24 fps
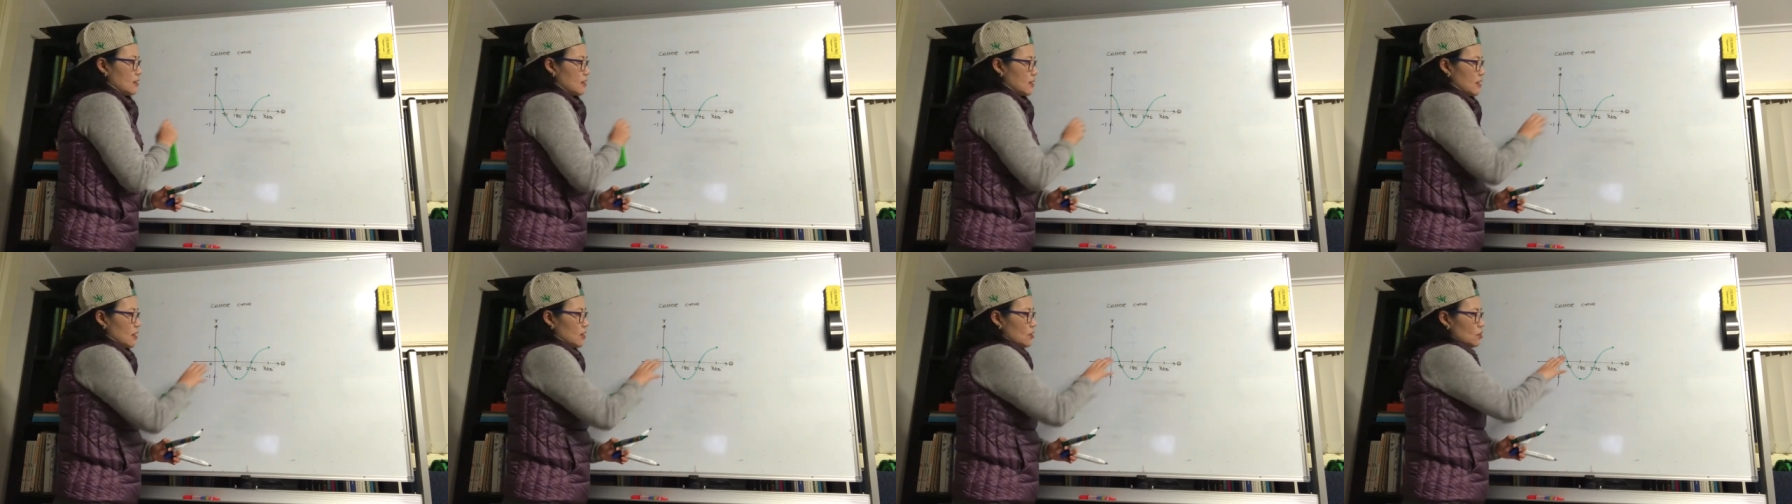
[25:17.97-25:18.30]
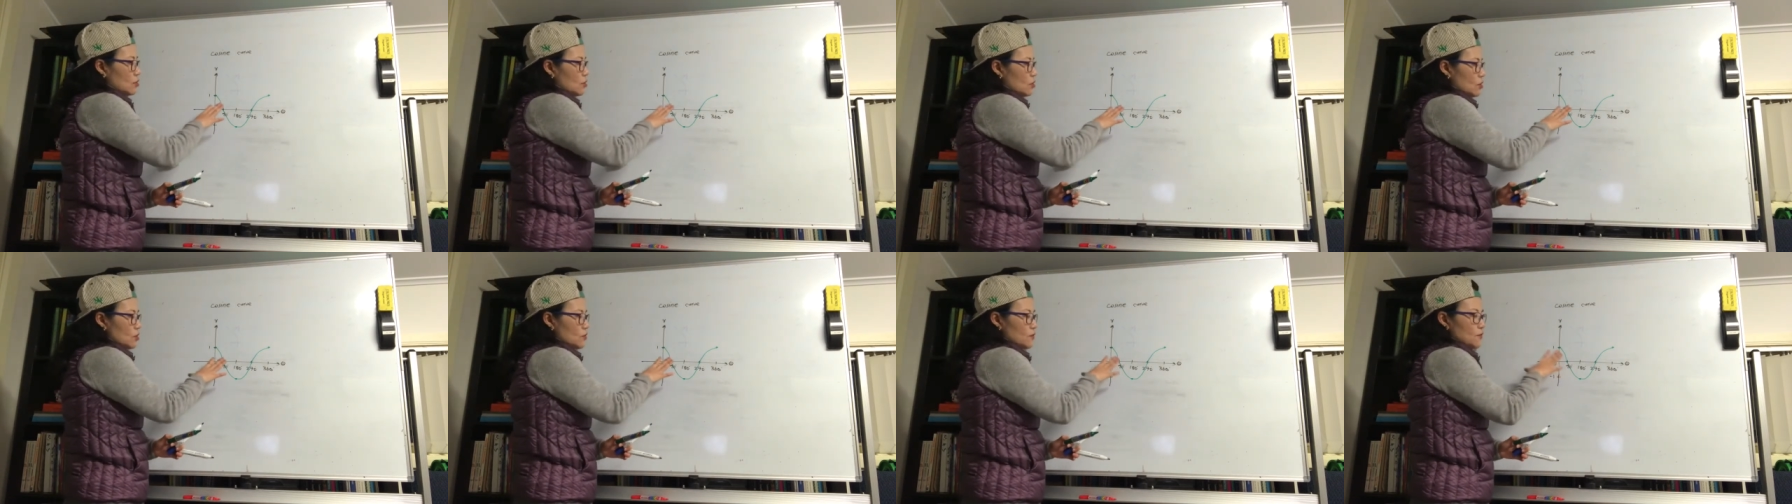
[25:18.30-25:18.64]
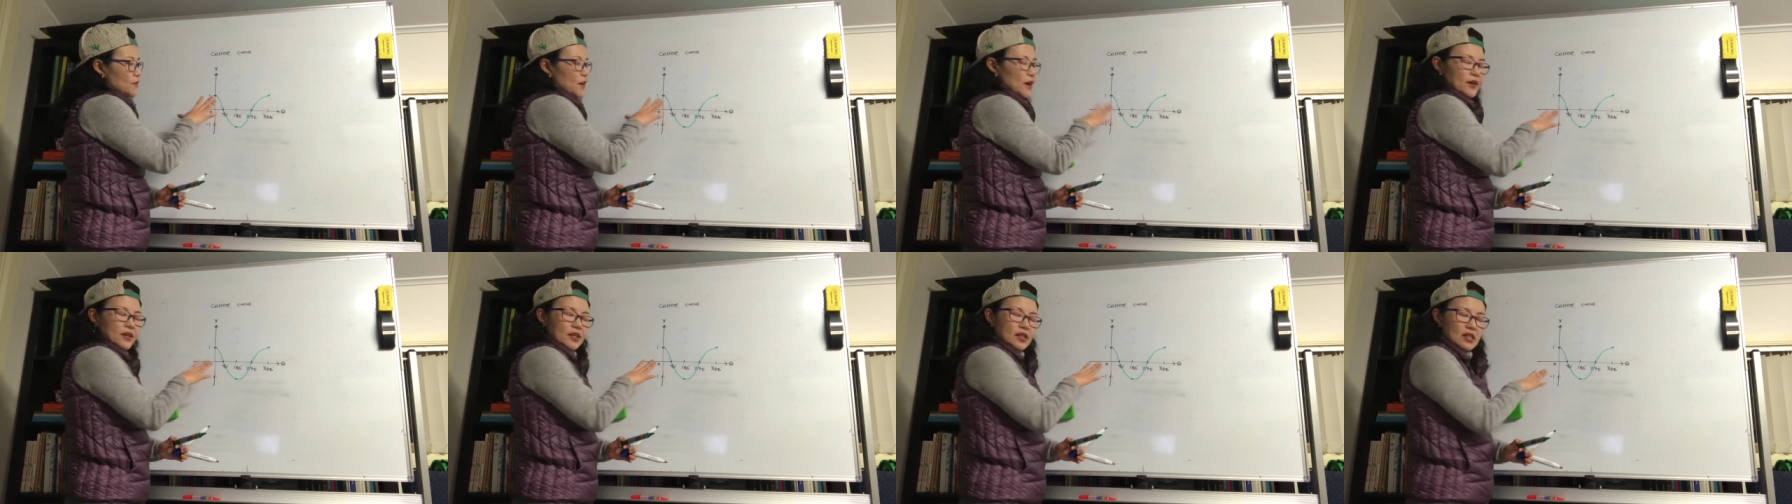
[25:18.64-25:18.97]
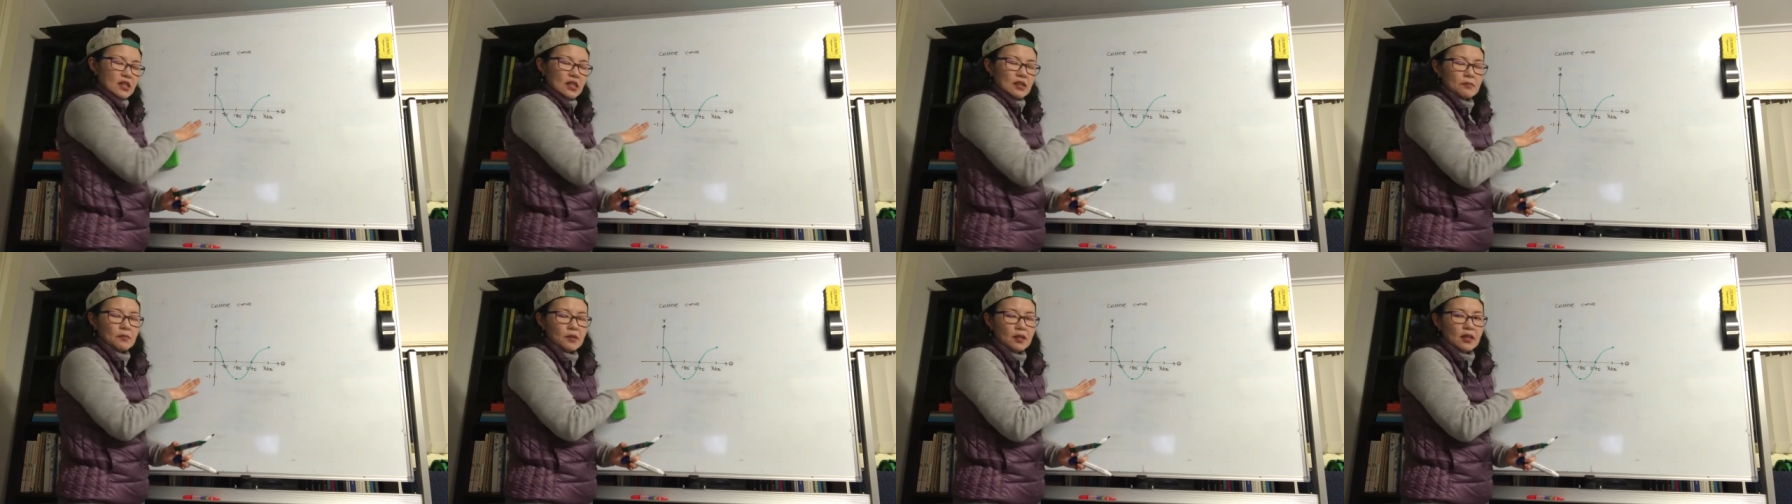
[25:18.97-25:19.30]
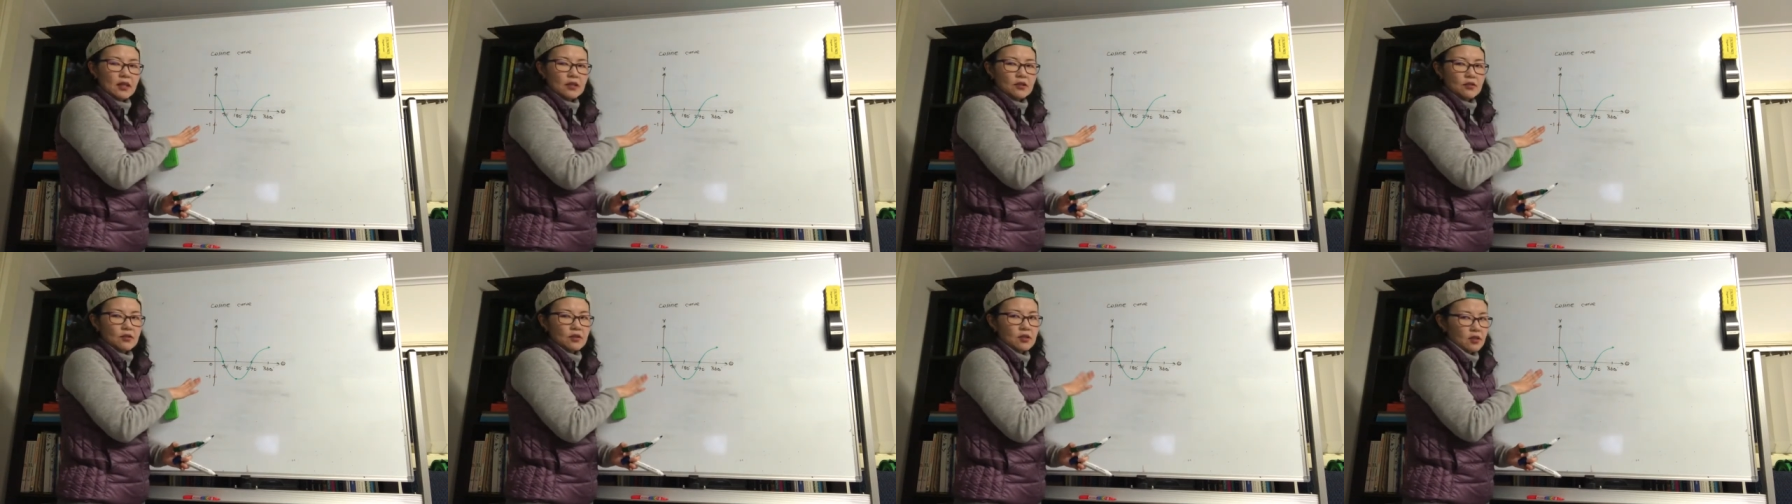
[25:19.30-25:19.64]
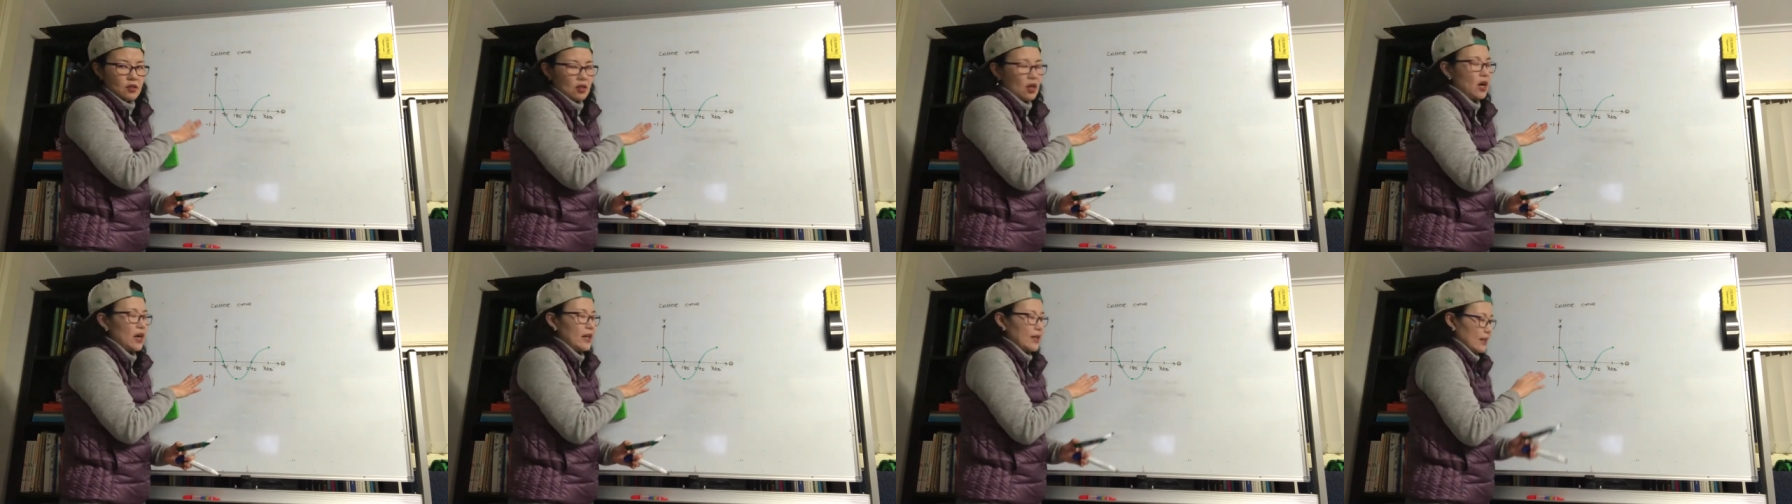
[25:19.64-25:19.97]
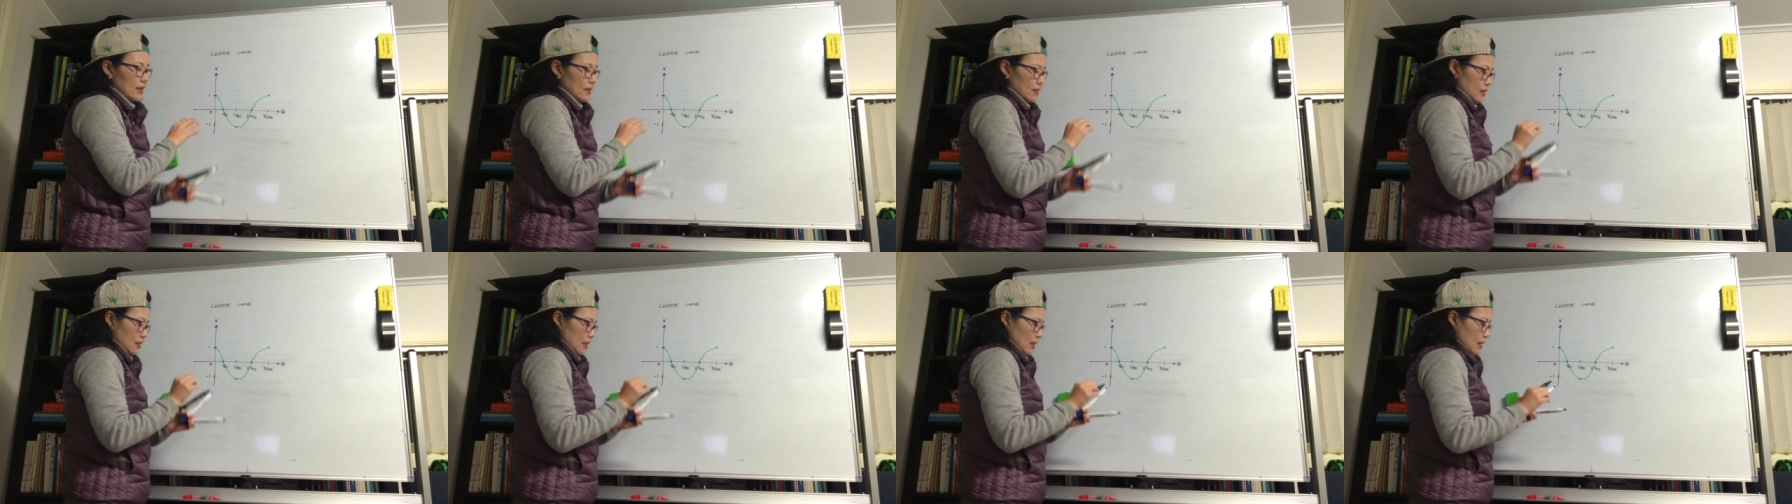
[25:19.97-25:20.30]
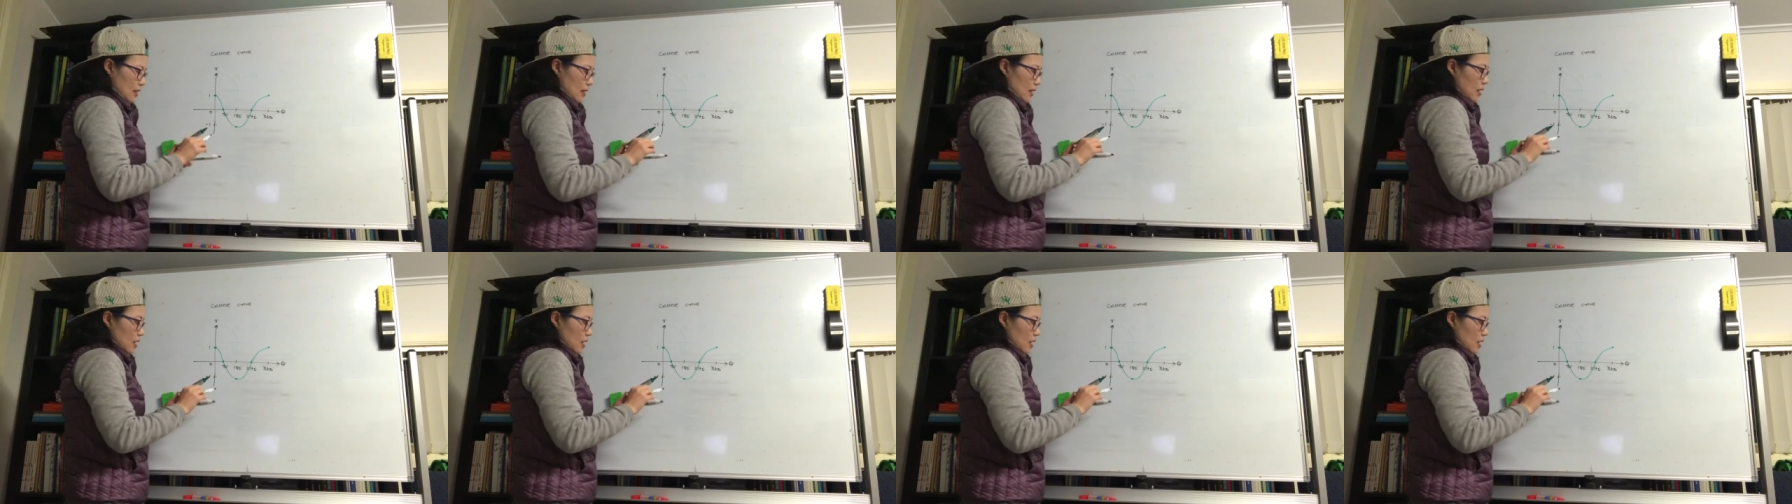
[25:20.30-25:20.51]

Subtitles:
it looks very similar to sine, isn't it?